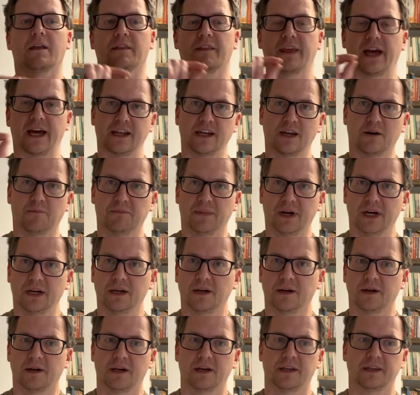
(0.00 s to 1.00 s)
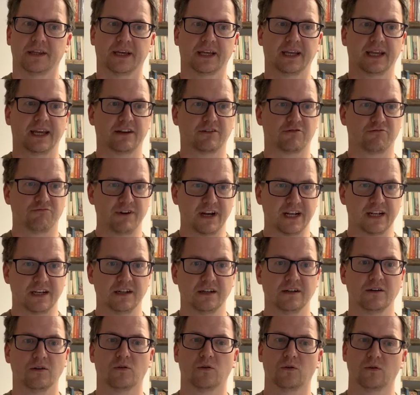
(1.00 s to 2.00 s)
That number then gets
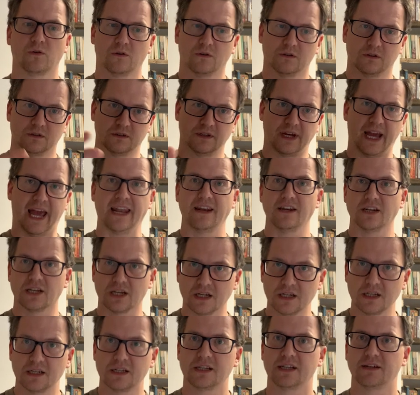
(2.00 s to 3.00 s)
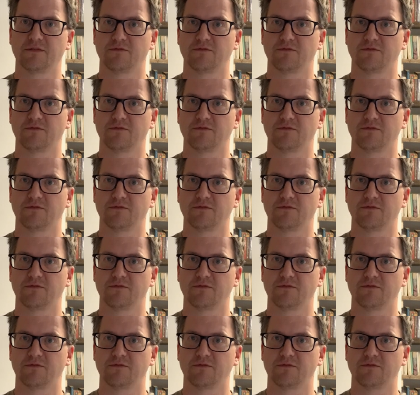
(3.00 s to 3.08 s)
written or entered,